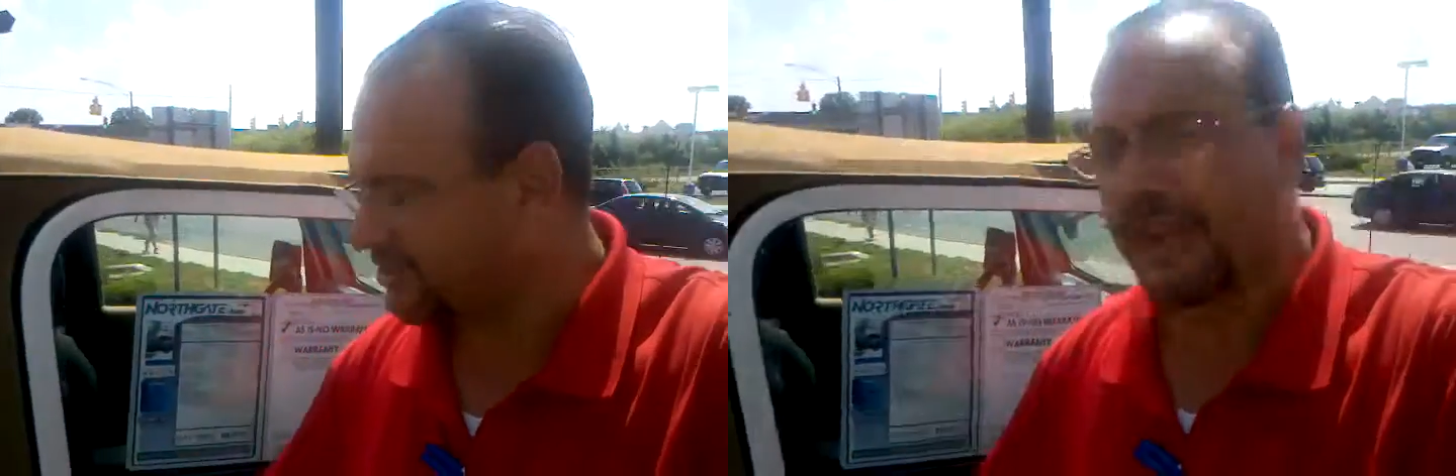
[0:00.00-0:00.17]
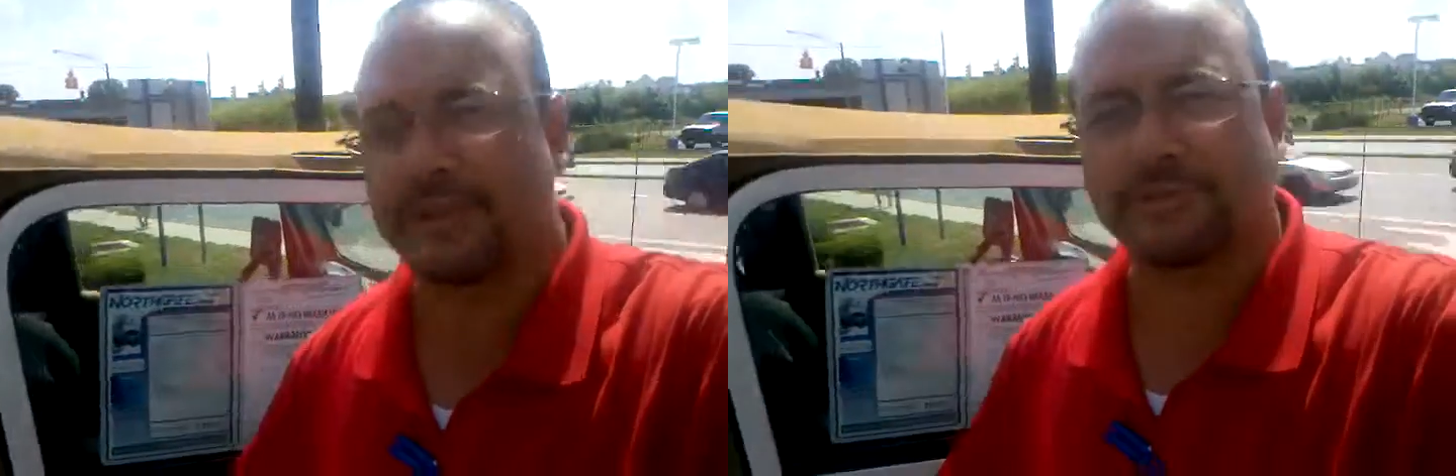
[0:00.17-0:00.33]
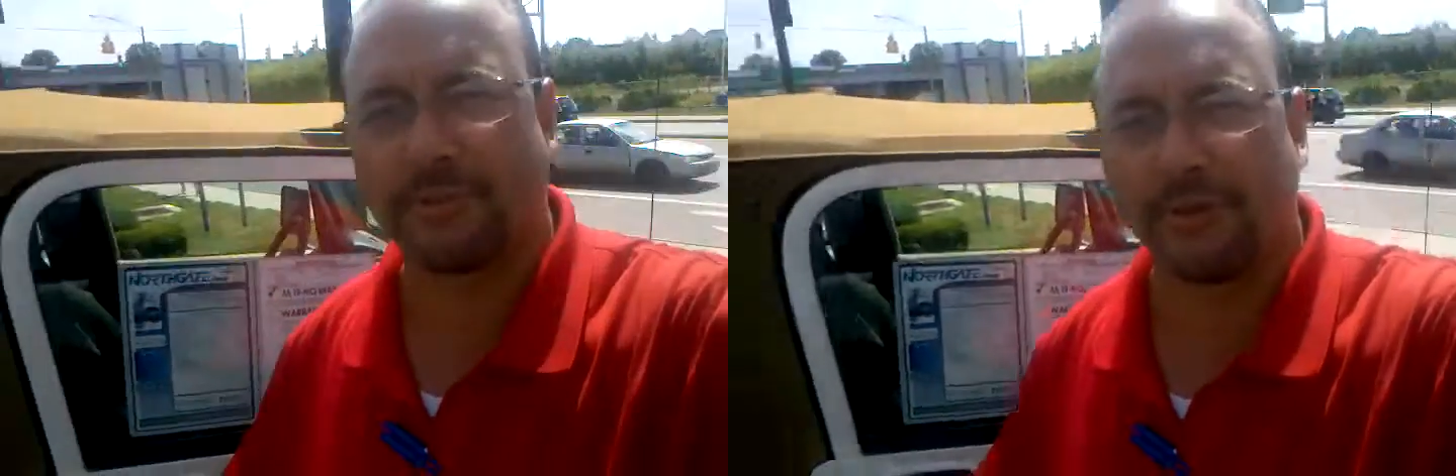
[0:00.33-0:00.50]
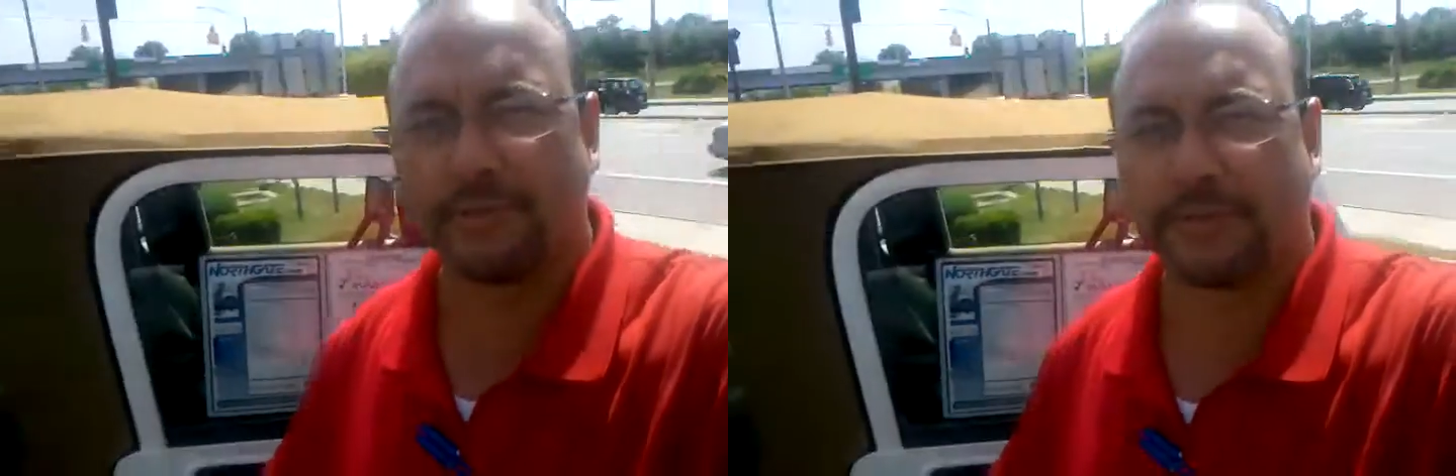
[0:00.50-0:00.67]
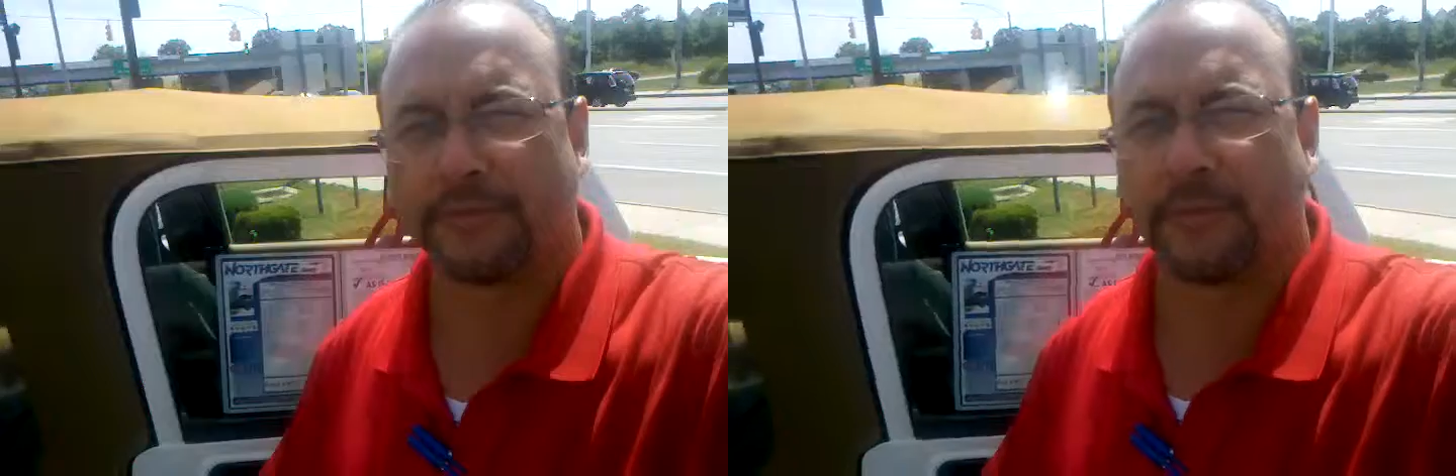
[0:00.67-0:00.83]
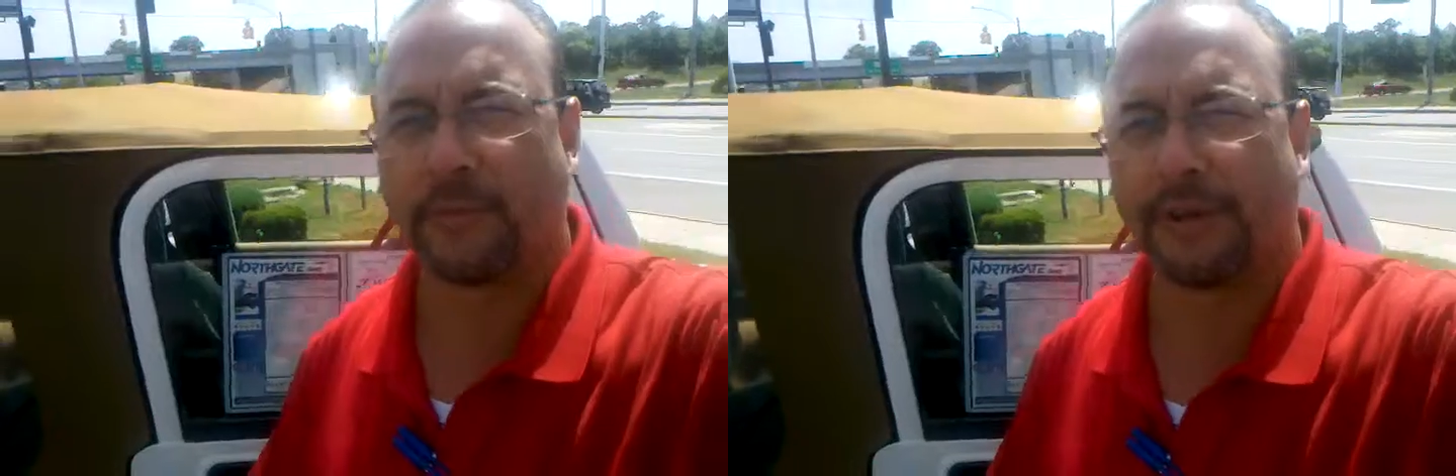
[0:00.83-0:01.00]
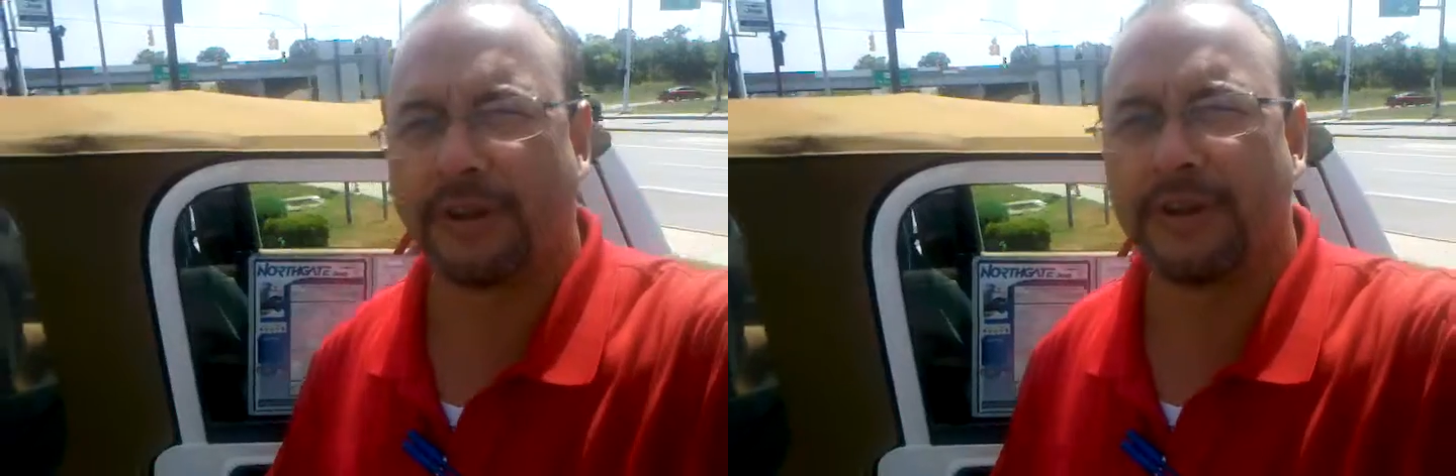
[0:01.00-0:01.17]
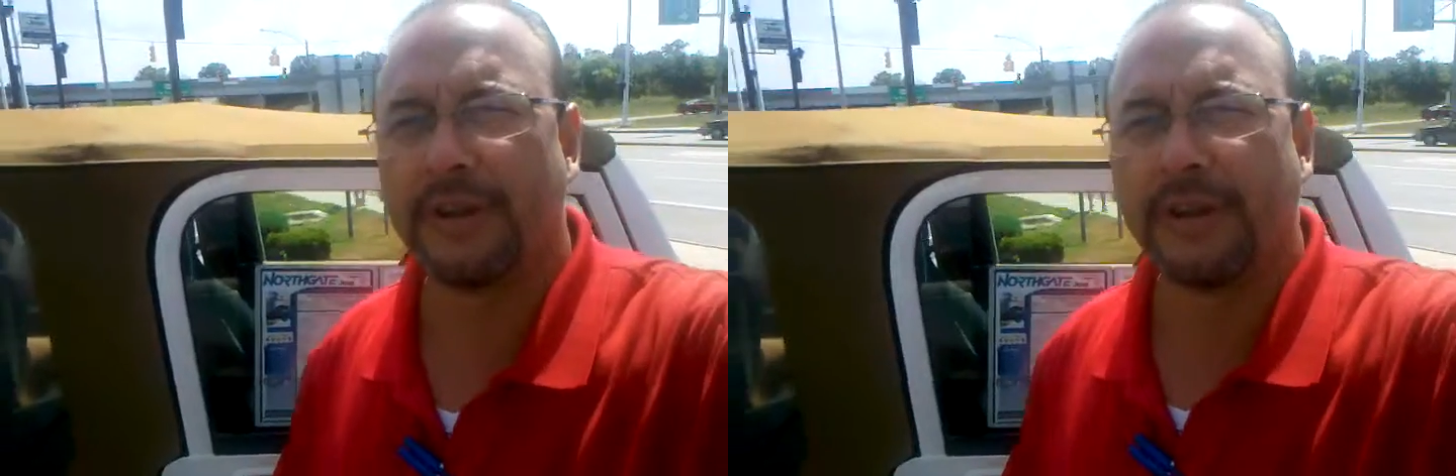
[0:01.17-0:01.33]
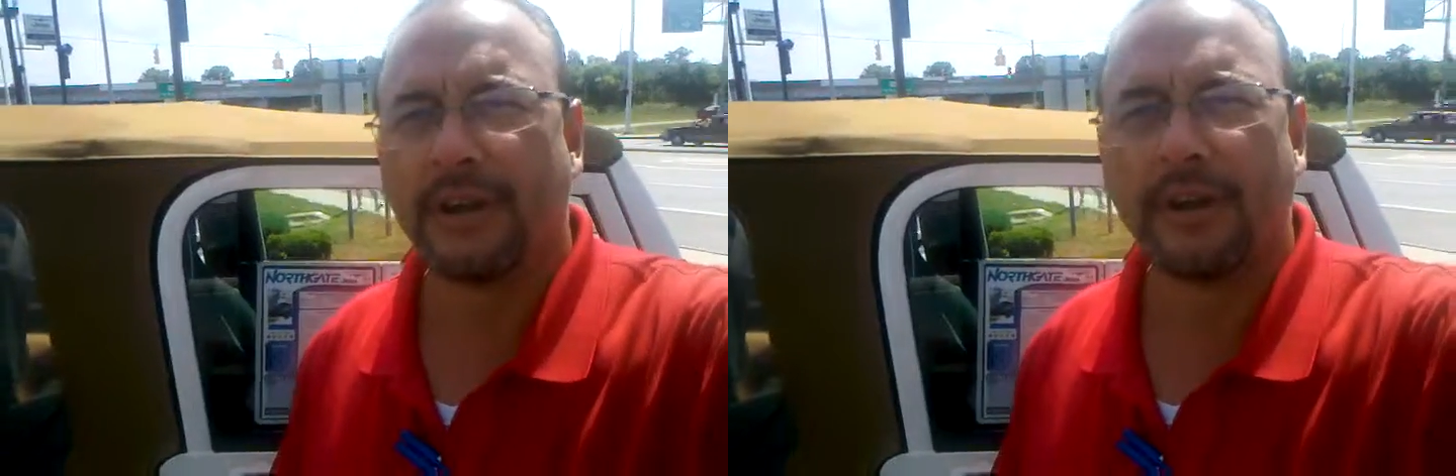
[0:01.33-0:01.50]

just test drove before